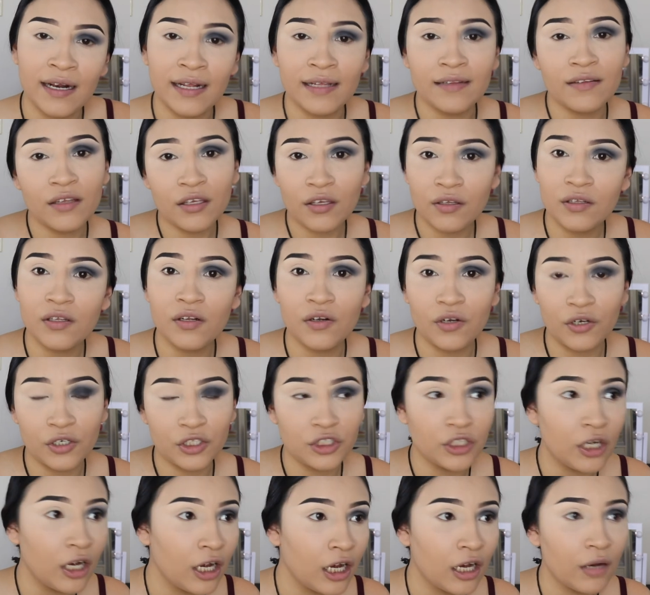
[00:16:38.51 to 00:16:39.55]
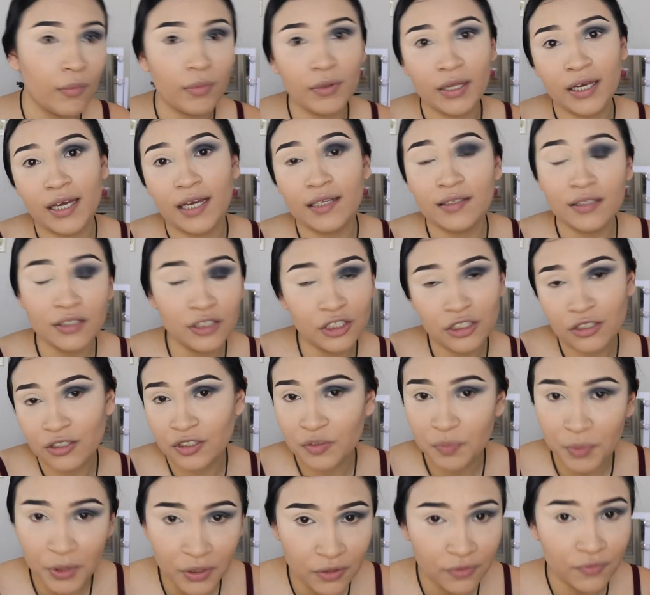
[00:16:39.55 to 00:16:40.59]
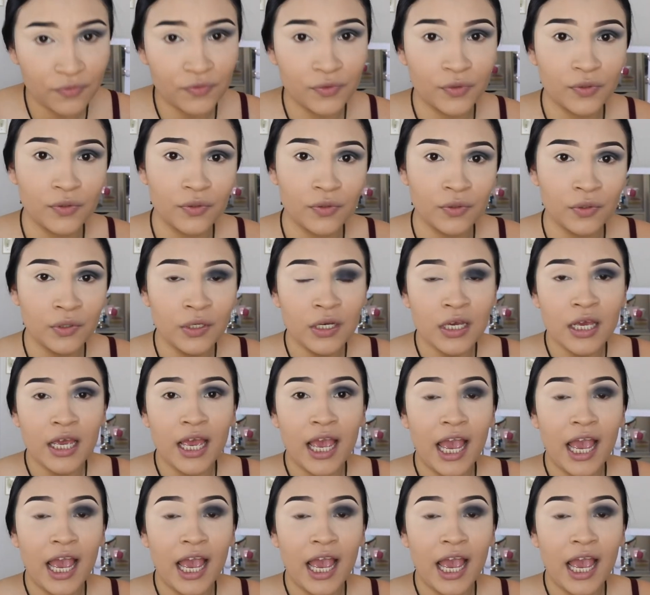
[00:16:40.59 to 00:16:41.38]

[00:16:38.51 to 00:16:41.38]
I think you did a good job, like I think she looks beautiful.